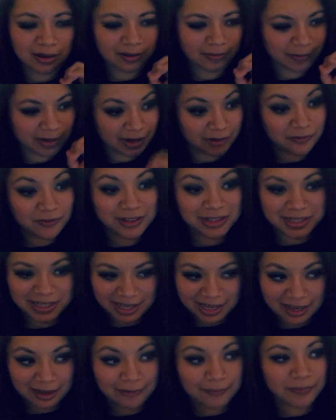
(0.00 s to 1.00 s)
every
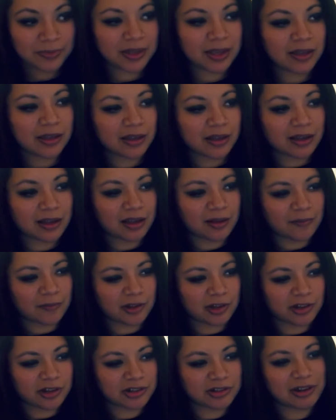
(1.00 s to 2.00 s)
day.
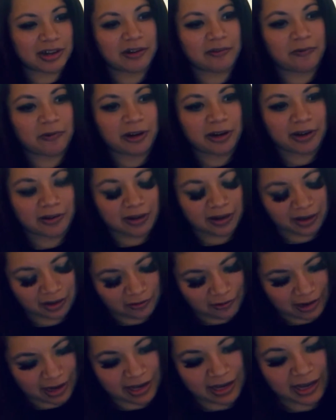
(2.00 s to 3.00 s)
You're gonna try to work and
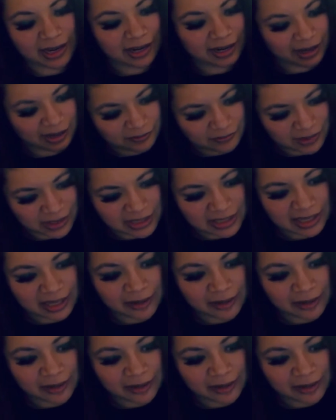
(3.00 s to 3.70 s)
grind at it every day.